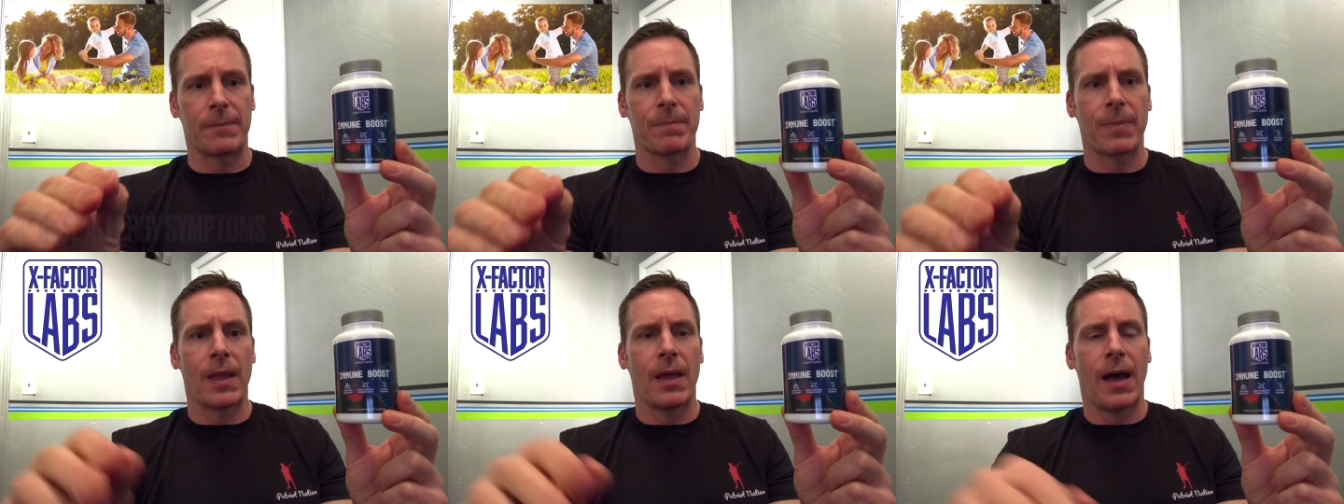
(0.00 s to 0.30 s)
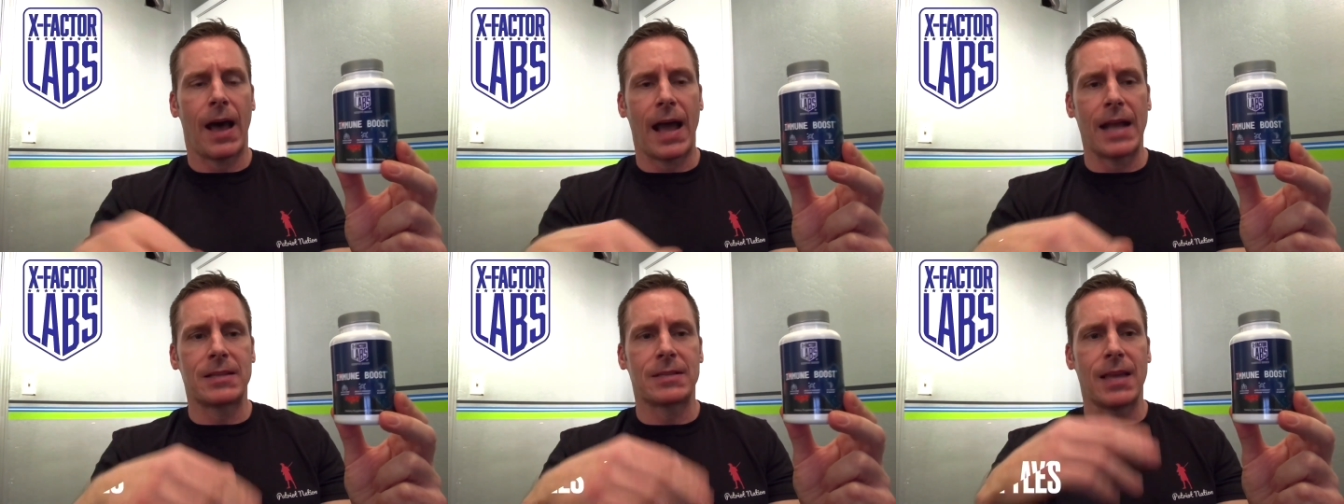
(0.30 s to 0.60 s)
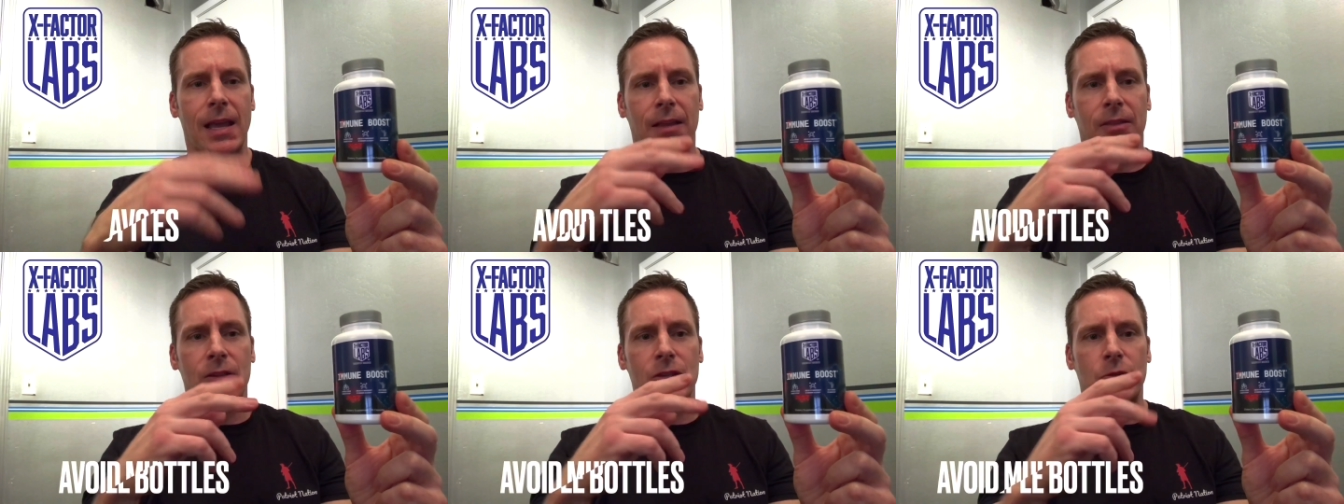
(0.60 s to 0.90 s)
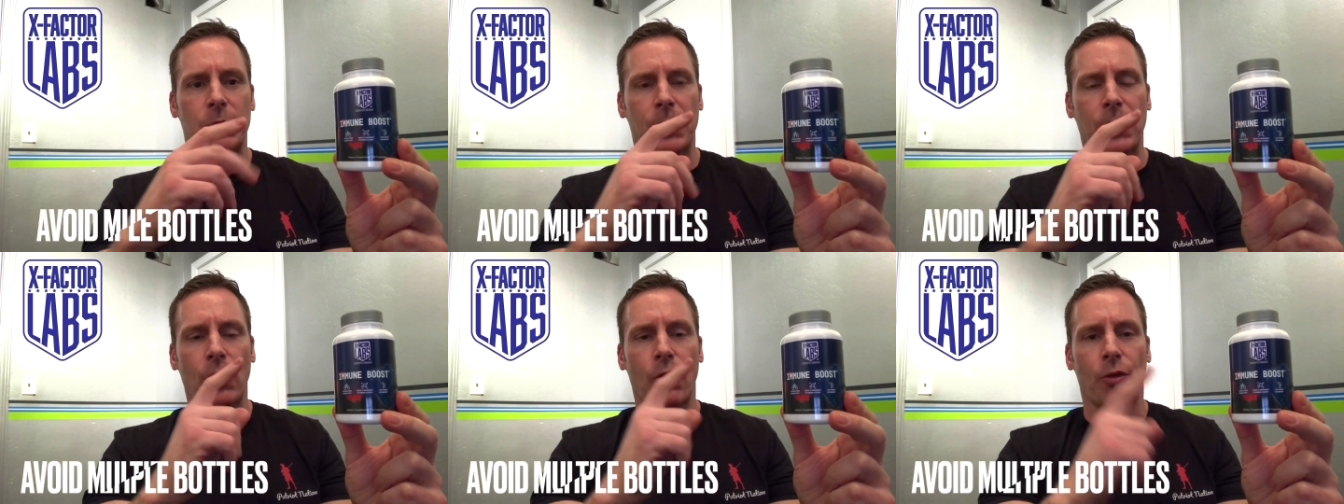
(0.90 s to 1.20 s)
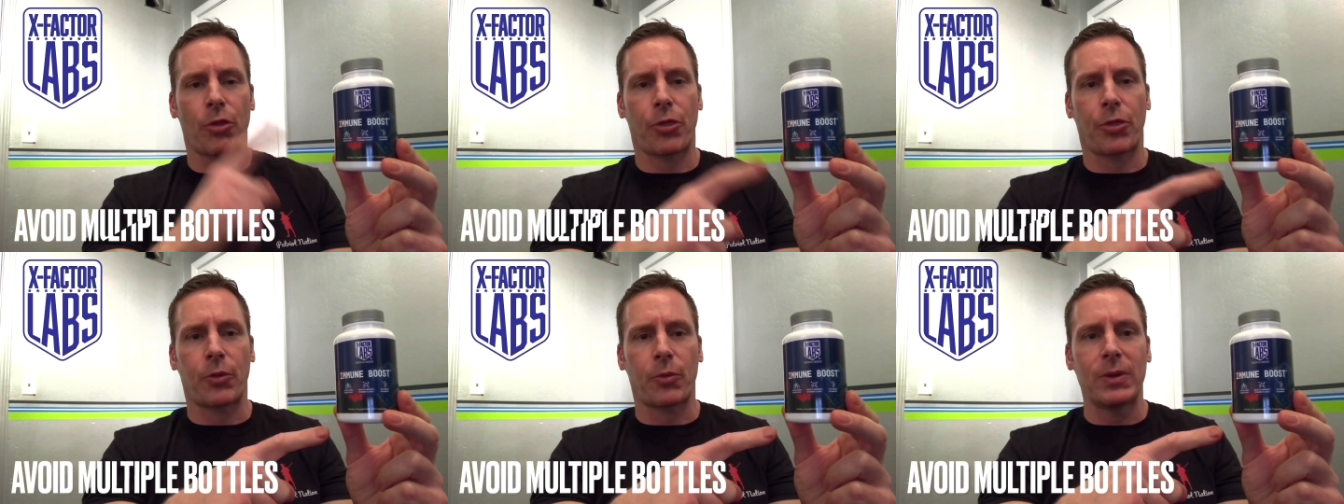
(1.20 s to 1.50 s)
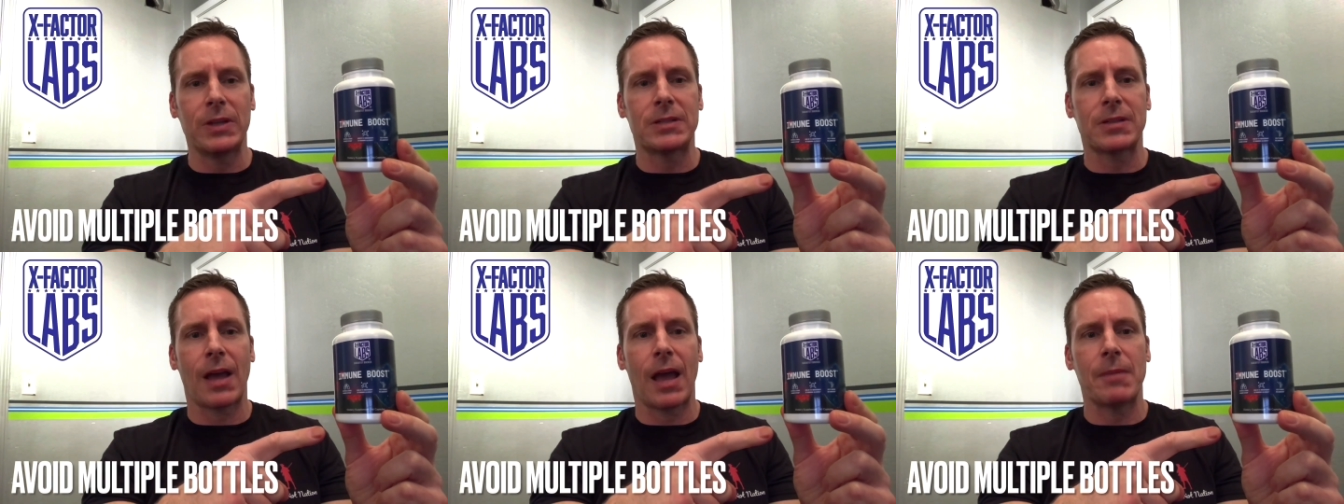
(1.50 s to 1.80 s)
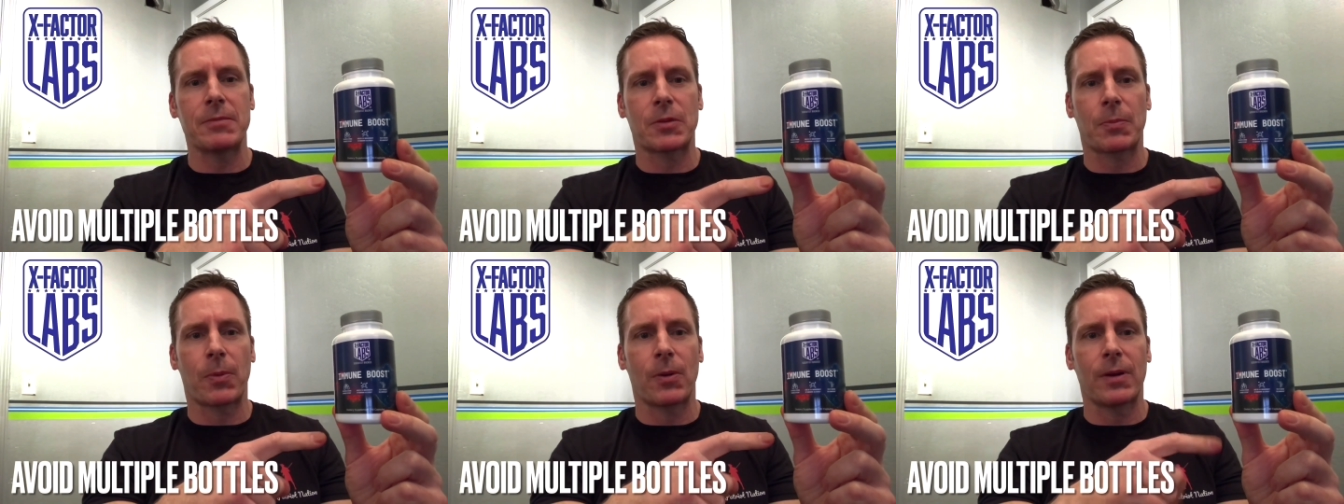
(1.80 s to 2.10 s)
I take this pill 3
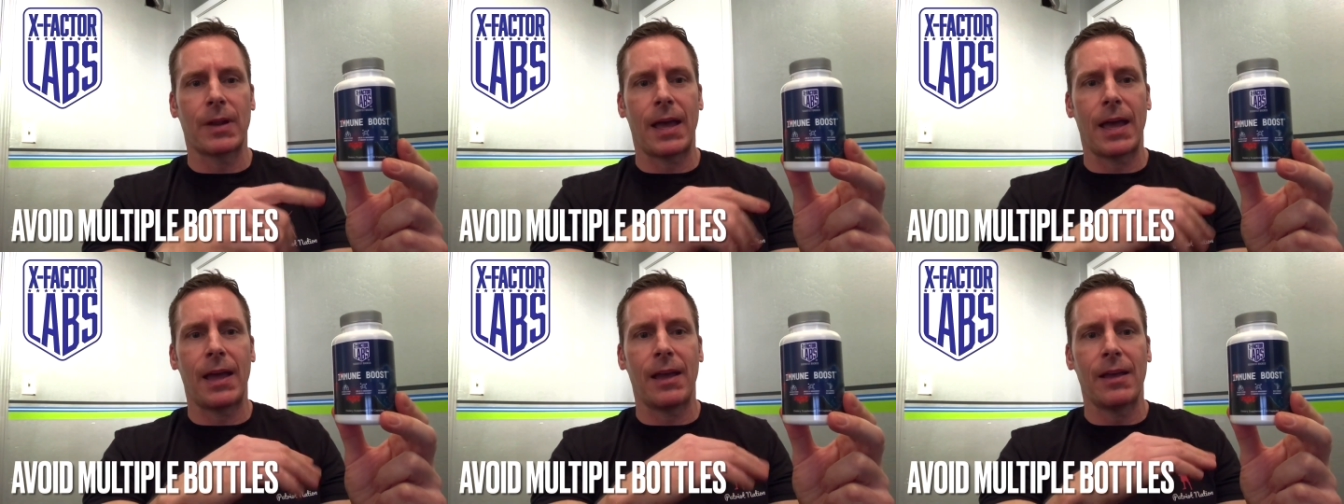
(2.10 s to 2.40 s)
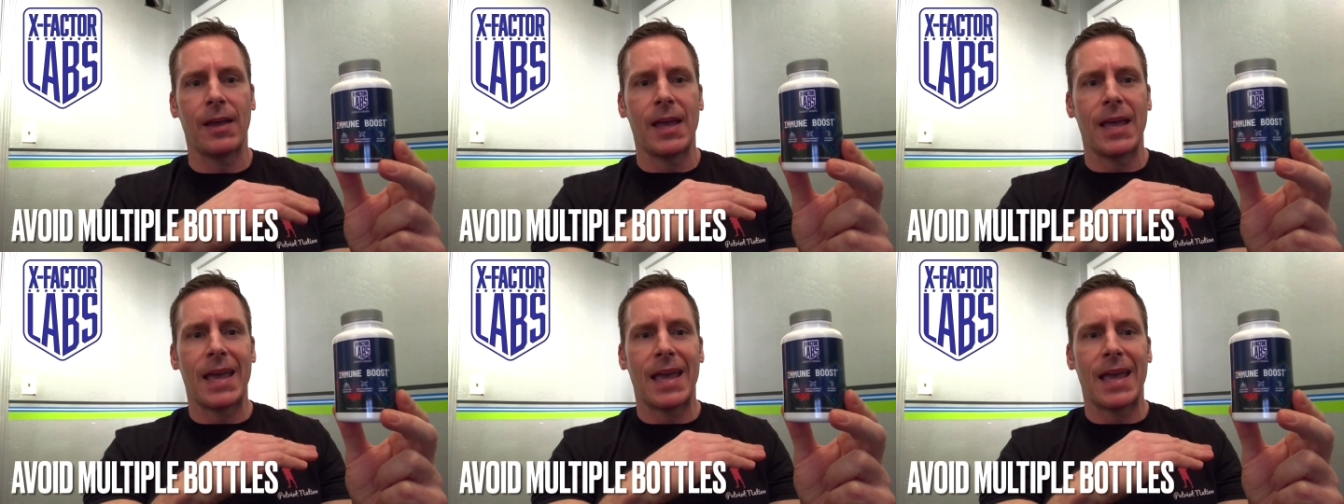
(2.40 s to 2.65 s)
times per day